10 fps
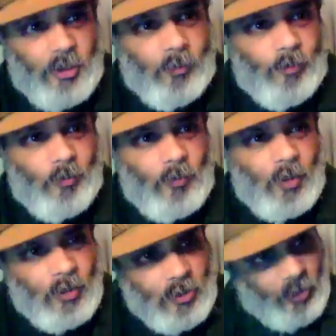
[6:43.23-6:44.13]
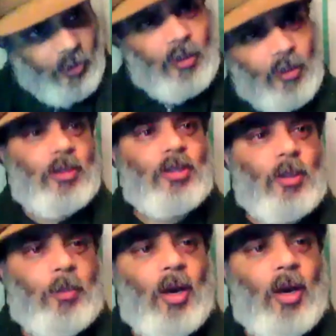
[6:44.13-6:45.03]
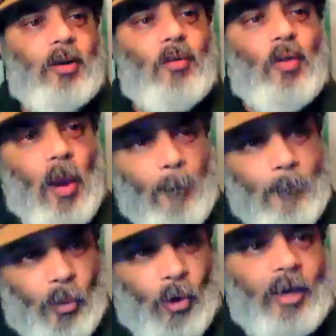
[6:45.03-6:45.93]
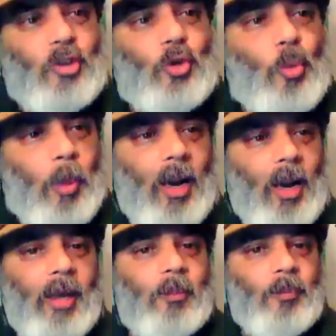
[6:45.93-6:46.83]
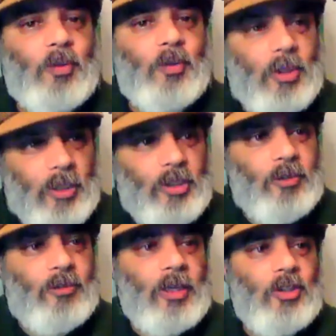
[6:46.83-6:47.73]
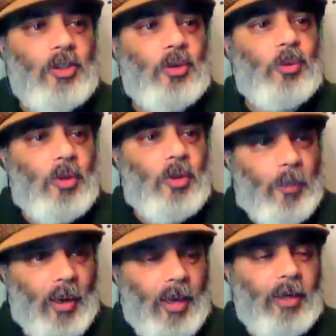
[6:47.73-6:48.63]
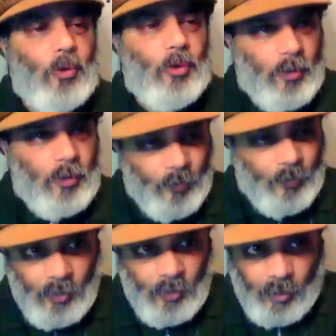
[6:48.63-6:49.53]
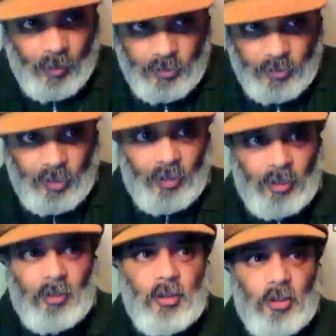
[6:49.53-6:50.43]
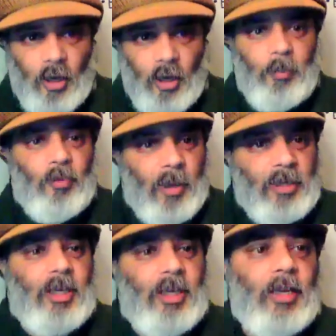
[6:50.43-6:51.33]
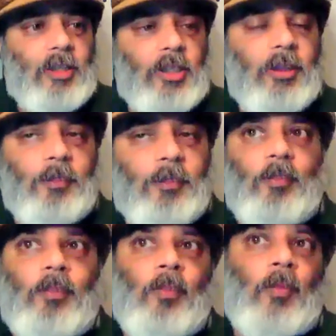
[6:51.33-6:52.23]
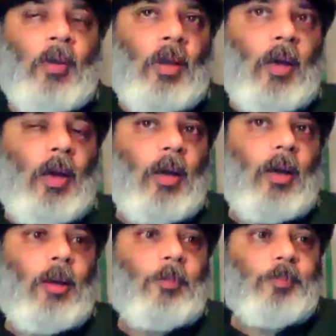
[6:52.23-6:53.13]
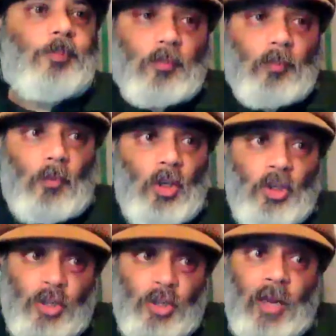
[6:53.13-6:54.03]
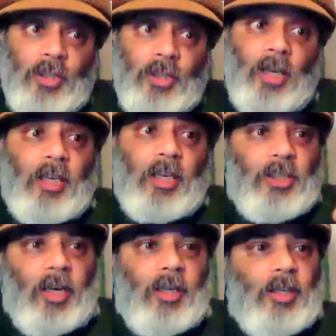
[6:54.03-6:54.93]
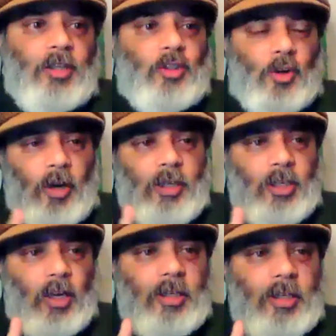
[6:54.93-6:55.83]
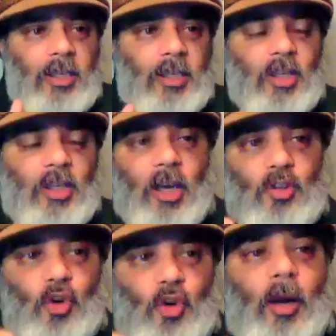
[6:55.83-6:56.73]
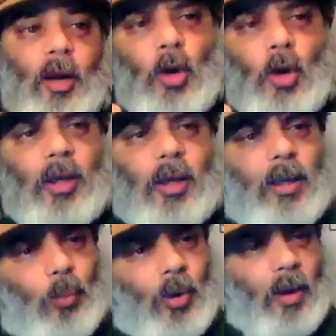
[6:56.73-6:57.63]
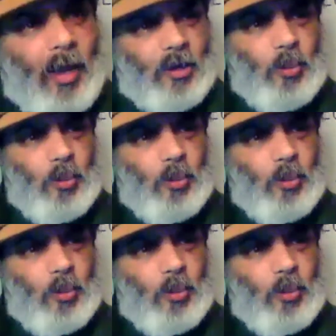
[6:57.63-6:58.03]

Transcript: it and turn it into some kind of practical plan. So this is phase two, the planning, or the, and the second type of mentality. Um, so they, as I say, can take these crazy ideas and try and work it. Well, how do,